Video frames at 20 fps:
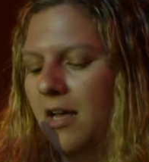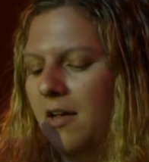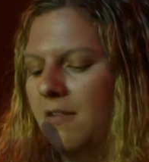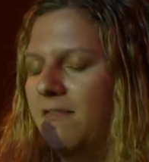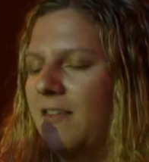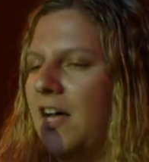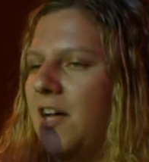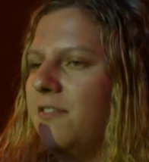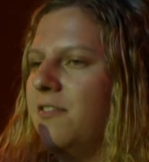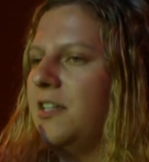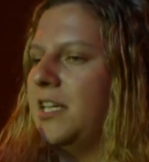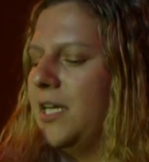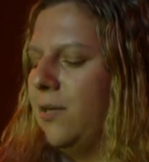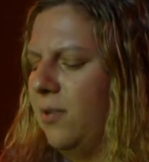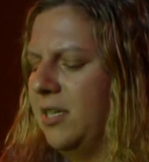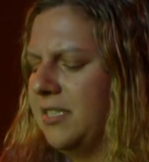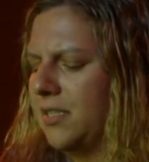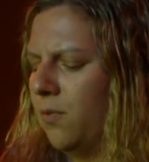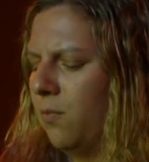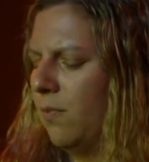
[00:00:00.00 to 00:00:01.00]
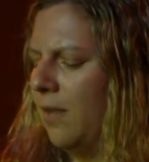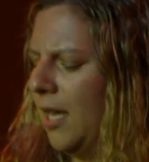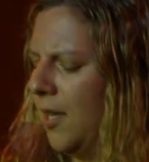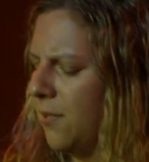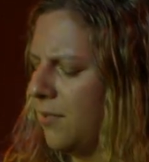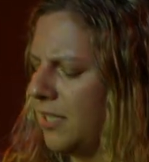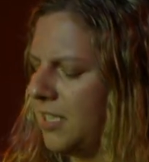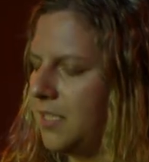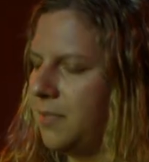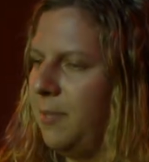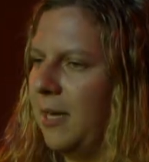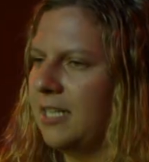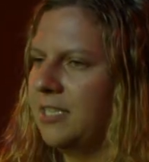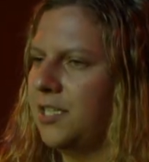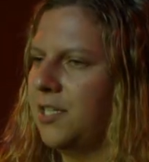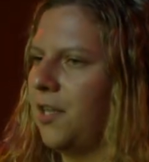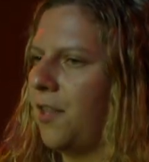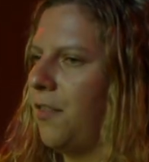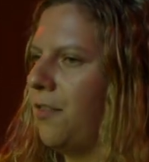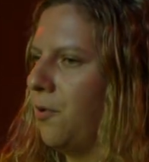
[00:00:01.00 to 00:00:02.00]
Velvalee was a
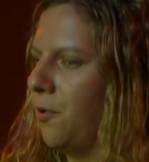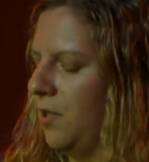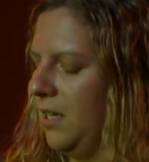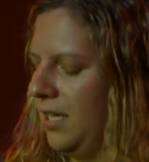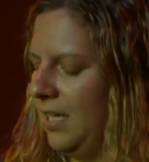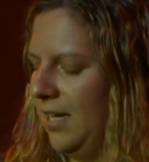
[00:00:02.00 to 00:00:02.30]
well-respected authority